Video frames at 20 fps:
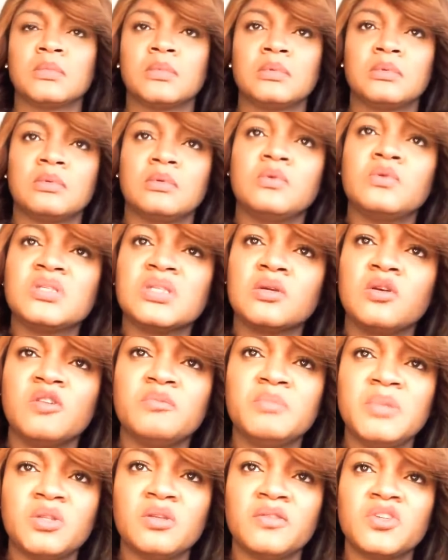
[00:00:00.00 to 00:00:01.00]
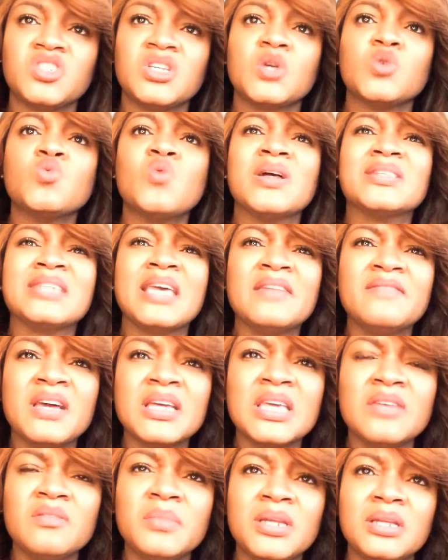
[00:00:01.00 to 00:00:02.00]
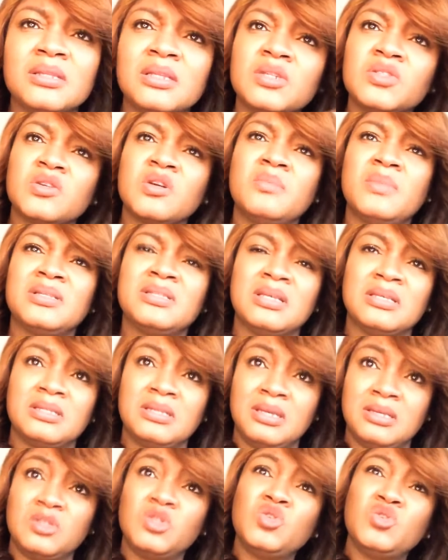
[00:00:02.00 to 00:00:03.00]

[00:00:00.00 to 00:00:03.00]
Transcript: who is a government official who has ever given me anything, they should come out and say it.